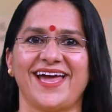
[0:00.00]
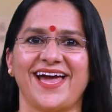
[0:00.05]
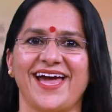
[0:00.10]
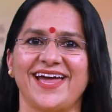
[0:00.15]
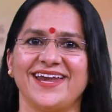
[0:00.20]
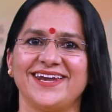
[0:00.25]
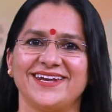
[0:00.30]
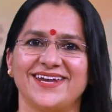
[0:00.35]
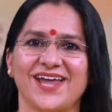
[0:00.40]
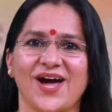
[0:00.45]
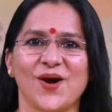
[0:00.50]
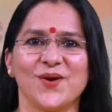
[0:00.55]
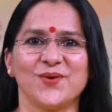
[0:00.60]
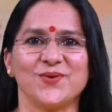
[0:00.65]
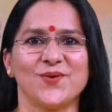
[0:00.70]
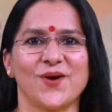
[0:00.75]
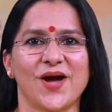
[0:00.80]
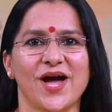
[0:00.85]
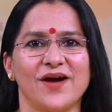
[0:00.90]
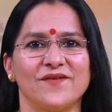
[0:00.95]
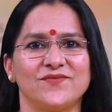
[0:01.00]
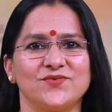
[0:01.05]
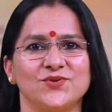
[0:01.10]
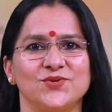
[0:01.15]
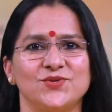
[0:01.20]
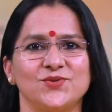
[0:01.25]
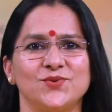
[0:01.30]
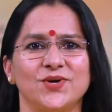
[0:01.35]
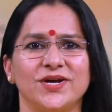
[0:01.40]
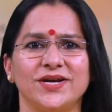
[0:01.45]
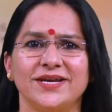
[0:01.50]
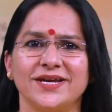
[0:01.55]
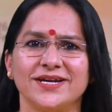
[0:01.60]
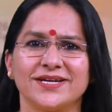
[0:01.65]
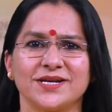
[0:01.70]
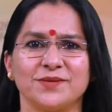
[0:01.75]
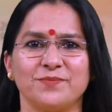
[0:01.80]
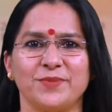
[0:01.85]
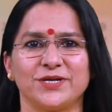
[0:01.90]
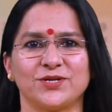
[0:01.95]
And now you have to do a
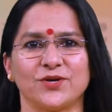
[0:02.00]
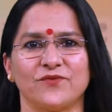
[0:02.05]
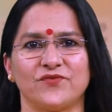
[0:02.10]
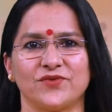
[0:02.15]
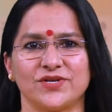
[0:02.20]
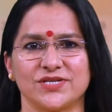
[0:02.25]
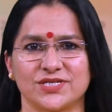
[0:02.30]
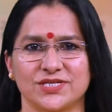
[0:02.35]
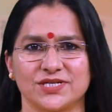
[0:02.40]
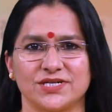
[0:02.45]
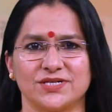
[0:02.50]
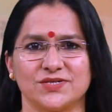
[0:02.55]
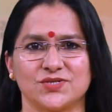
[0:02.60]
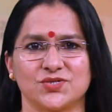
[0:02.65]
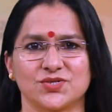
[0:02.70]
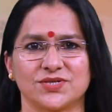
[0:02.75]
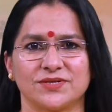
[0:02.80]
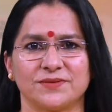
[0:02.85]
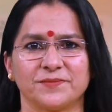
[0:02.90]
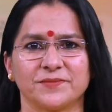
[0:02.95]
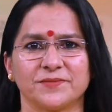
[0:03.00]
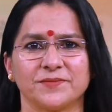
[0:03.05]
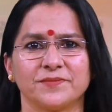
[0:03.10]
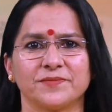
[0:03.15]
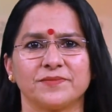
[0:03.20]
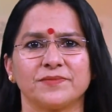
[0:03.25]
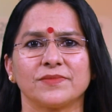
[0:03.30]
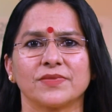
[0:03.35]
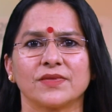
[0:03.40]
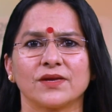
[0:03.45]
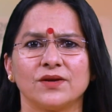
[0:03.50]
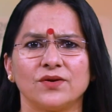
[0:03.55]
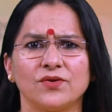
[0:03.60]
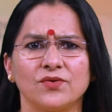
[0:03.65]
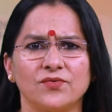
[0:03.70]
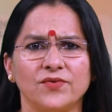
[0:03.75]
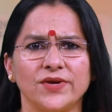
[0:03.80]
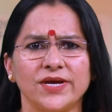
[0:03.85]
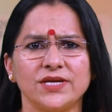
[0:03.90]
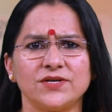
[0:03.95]
little bit of research.
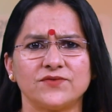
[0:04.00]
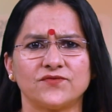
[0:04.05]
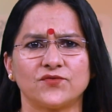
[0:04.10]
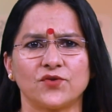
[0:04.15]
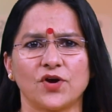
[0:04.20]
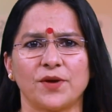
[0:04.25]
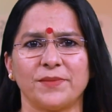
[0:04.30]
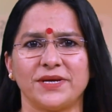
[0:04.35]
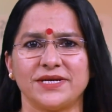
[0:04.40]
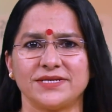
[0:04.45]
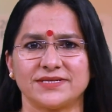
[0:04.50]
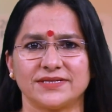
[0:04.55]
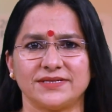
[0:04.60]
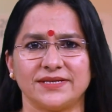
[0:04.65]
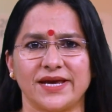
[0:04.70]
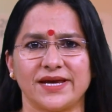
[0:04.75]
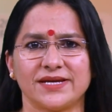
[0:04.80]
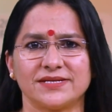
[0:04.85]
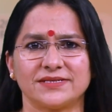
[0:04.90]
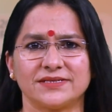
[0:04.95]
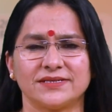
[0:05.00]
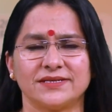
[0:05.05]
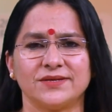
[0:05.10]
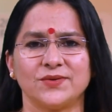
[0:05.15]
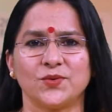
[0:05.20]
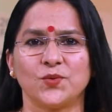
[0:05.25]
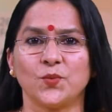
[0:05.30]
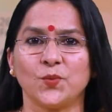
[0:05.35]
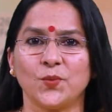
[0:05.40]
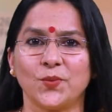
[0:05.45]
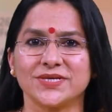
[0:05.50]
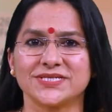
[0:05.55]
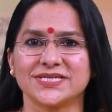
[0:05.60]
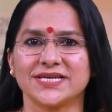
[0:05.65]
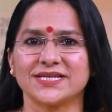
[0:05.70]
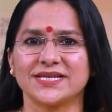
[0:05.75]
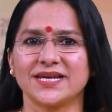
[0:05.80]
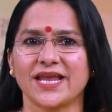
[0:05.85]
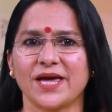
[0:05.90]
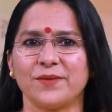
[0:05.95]
Read from internet,
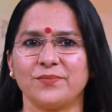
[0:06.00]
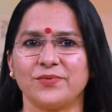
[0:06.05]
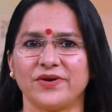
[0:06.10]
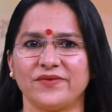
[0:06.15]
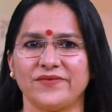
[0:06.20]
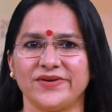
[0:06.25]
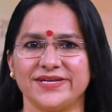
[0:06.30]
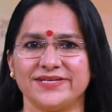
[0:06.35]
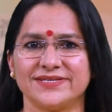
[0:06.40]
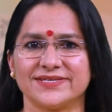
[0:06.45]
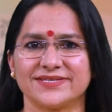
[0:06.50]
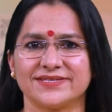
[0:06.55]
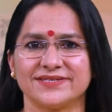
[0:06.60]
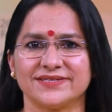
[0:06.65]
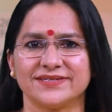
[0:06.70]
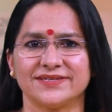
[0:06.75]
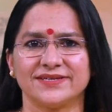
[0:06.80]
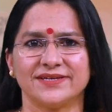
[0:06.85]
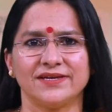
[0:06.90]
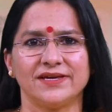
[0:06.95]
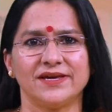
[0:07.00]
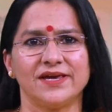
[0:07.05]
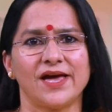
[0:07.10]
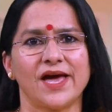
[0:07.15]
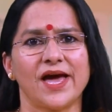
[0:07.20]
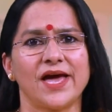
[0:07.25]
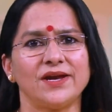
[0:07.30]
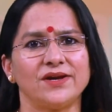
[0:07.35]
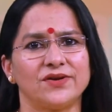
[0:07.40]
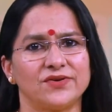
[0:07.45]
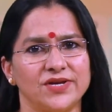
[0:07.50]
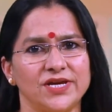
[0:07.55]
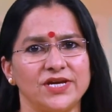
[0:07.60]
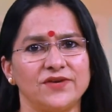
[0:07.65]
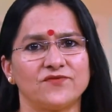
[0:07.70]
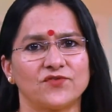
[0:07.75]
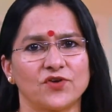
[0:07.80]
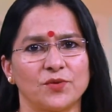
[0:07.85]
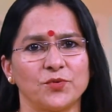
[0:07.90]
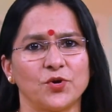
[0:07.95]
visit libraries and
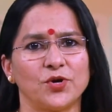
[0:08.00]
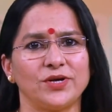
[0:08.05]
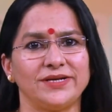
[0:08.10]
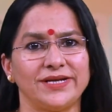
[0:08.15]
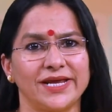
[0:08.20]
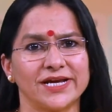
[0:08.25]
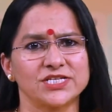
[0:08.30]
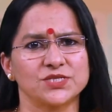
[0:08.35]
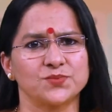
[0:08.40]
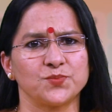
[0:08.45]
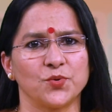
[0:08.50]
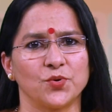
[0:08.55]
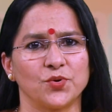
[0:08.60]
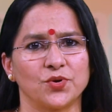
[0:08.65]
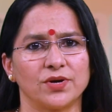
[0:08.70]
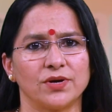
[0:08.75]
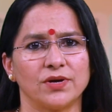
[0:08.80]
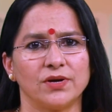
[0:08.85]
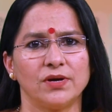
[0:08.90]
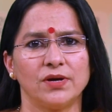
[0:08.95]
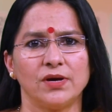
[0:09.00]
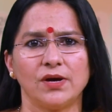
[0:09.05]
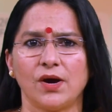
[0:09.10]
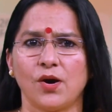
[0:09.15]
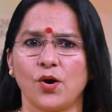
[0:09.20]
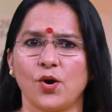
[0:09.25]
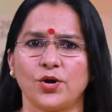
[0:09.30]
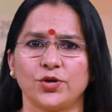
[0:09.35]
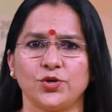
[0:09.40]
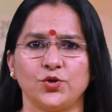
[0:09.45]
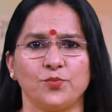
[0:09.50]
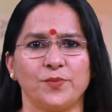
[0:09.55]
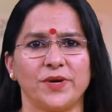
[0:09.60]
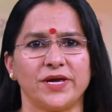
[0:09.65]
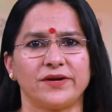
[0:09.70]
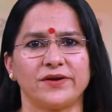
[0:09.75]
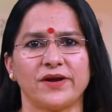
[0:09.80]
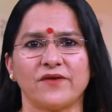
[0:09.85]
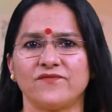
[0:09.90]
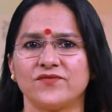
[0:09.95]
read from your textbook, or you
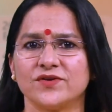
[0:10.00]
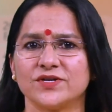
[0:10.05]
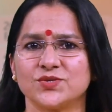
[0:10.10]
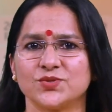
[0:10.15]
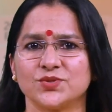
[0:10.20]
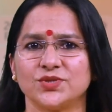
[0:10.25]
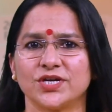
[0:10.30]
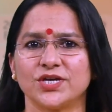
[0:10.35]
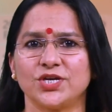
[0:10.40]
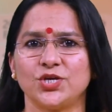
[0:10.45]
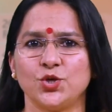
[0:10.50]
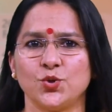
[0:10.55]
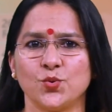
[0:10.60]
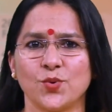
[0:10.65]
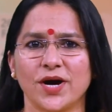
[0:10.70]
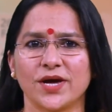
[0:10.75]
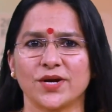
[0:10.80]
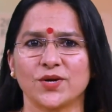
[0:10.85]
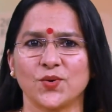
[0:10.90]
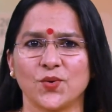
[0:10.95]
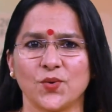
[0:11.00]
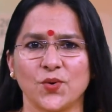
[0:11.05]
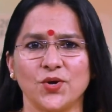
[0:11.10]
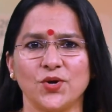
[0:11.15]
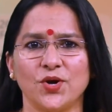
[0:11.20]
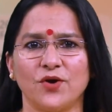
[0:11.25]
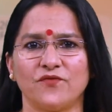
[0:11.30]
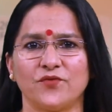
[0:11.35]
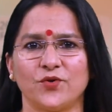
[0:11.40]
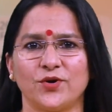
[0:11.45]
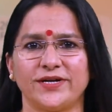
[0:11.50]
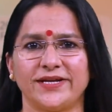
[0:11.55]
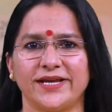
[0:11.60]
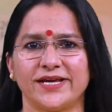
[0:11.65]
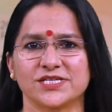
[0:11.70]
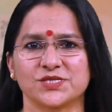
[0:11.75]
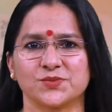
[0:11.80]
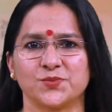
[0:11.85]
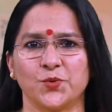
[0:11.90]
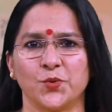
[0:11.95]
may refer to the QR code of your
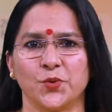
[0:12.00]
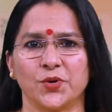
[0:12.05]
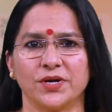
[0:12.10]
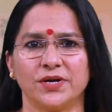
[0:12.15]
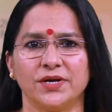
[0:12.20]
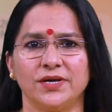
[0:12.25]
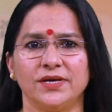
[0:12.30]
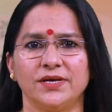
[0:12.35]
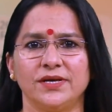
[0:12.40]
textbook,